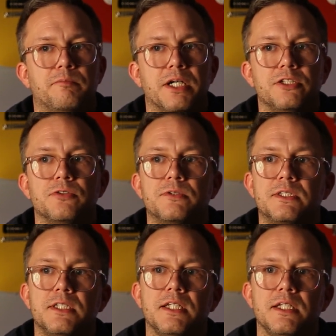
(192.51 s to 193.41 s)
but you
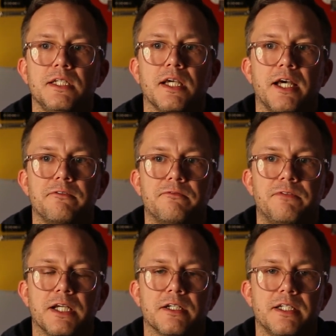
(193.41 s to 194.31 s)
see a
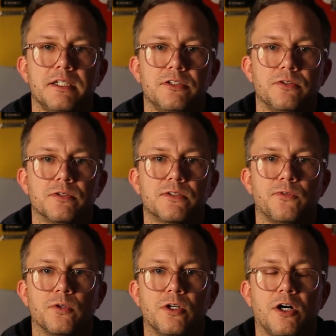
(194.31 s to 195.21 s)
very
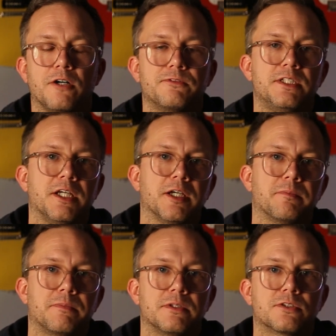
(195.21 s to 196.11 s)
useful golf tip
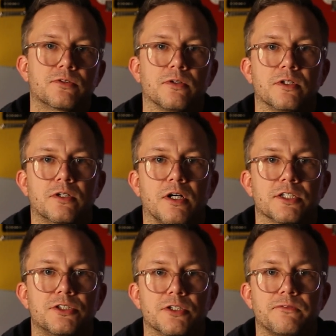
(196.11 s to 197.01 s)
scroll
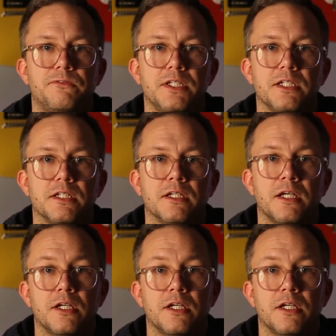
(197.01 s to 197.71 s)
across your feed.